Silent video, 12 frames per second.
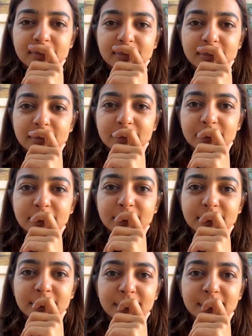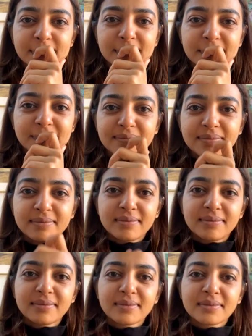
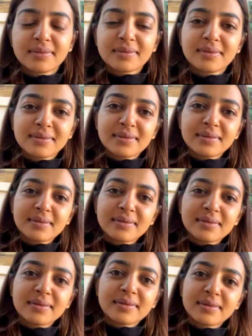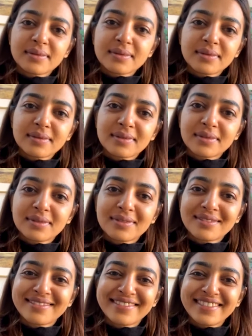
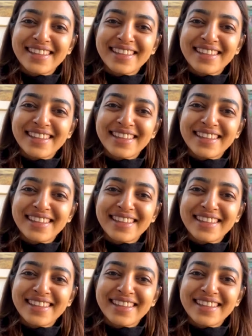No words are spoken by the person on screen.